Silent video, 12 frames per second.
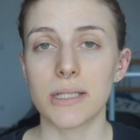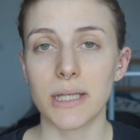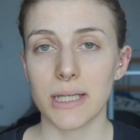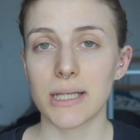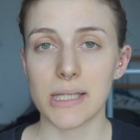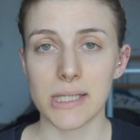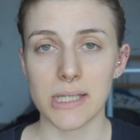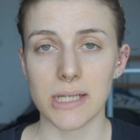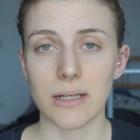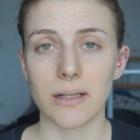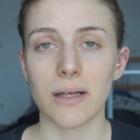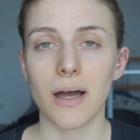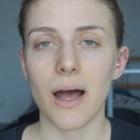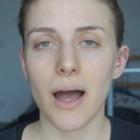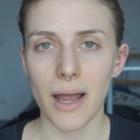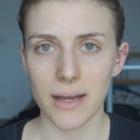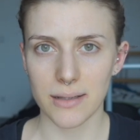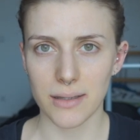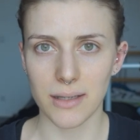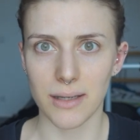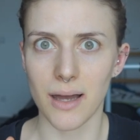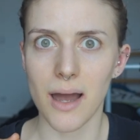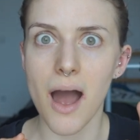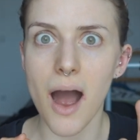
Naked Steel, highly,